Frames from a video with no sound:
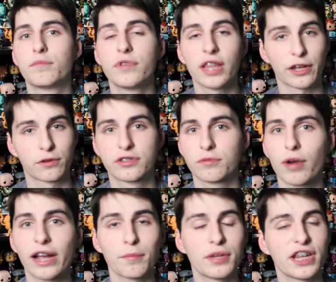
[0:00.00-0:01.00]
like
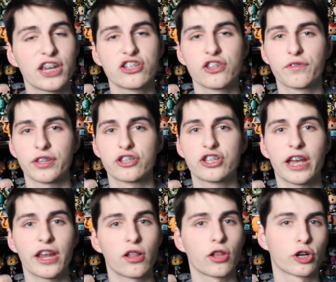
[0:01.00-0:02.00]
recommendations for the
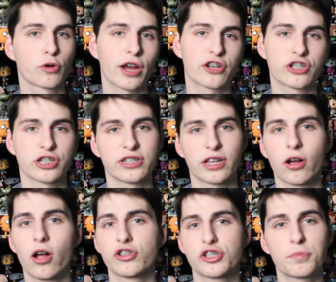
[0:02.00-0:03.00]
channel or questions at
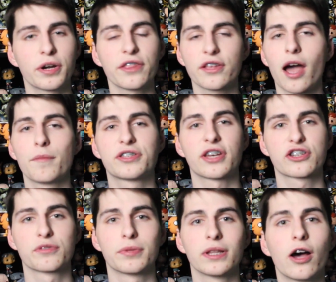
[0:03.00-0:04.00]
all, just put it in the comment
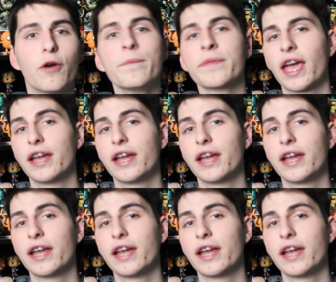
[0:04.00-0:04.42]
section below.